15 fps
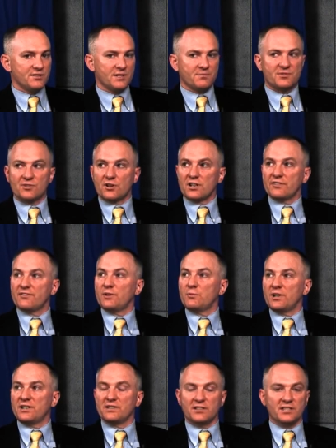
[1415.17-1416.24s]
I'm sorry if I
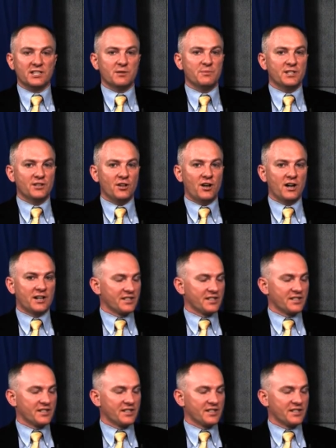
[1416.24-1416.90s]
went a little bit long.